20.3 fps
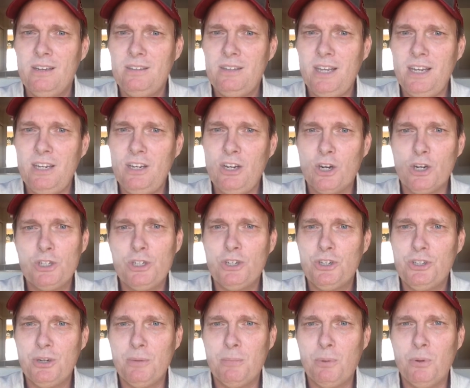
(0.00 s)
nurture
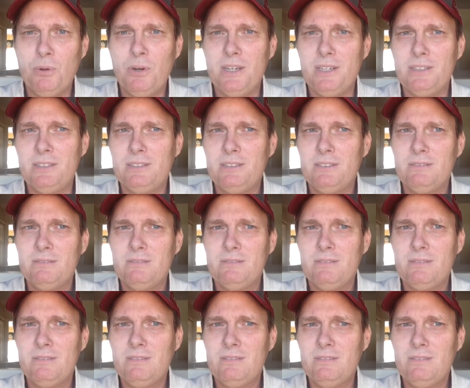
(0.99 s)
their boys.
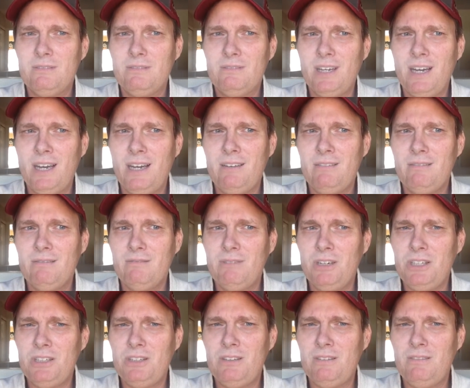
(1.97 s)
That
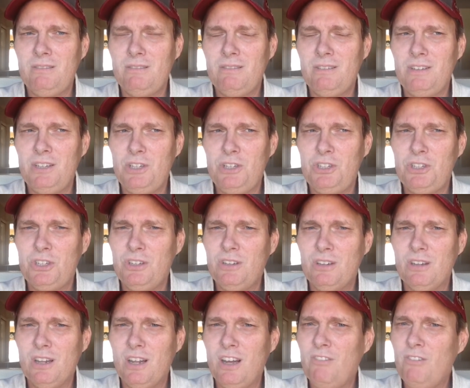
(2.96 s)
you
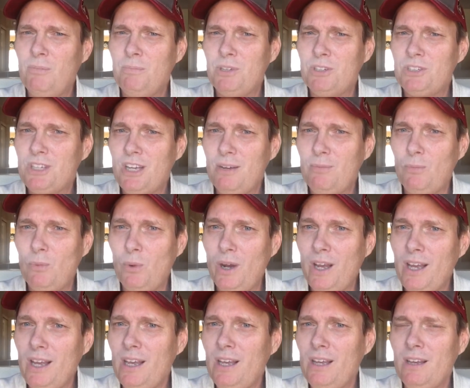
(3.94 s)
shouldn't love them the same
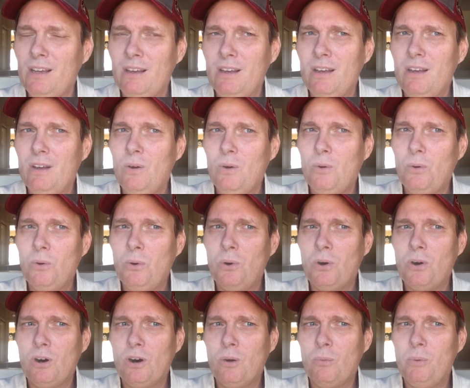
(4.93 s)
way.
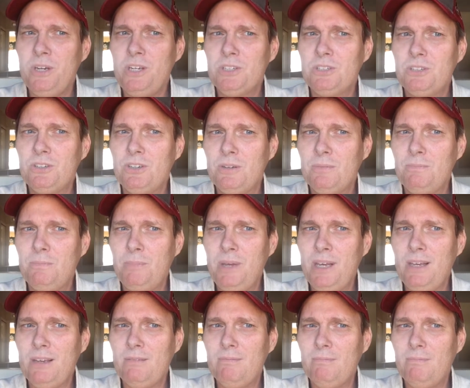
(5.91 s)
Or are we just going to
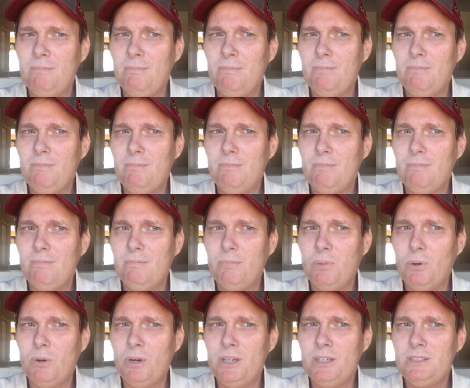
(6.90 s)
make
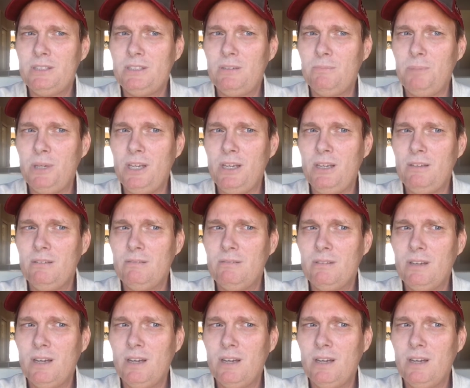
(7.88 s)
boys to be